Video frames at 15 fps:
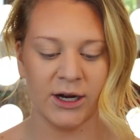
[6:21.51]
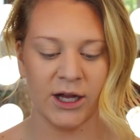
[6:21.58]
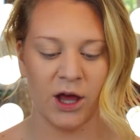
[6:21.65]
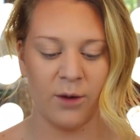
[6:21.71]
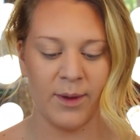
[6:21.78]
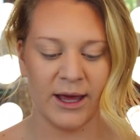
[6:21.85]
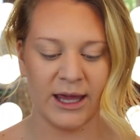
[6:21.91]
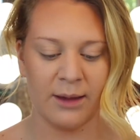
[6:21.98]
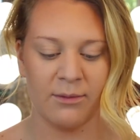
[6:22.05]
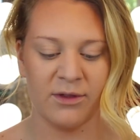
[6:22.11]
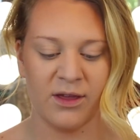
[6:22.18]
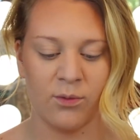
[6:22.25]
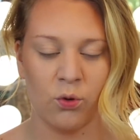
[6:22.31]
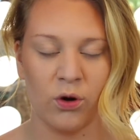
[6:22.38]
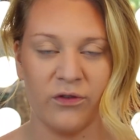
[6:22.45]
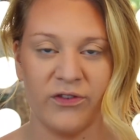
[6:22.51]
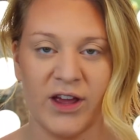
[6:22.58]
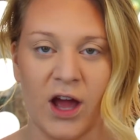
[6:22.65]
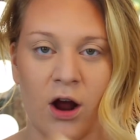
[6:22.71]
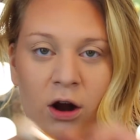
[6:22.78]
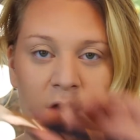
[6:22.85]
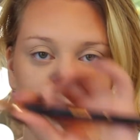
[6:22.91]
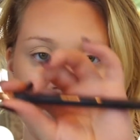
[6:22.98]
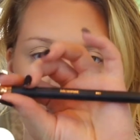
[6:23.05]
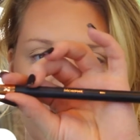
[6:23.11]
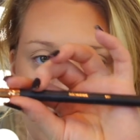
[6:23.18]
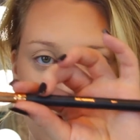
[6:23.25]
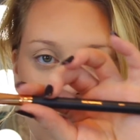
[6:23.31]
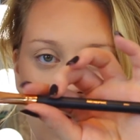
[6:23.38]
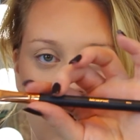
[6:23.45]
gonna go back in with the Morphe
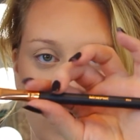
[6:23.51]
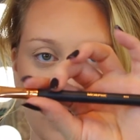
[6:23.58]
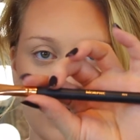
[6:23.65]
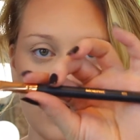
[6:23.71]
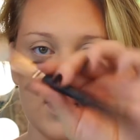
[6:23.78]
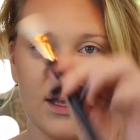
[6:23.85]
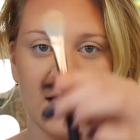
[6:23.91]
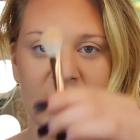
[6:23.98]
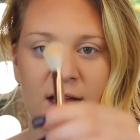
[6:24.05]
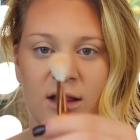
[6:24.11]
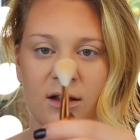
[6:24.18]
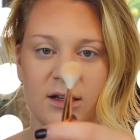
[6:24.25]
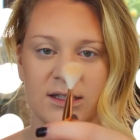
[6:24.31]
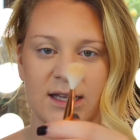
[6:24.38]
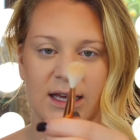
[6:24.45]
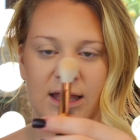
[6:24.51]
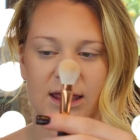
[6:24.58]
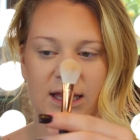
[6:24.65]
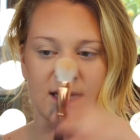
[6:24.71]
R31. Looks like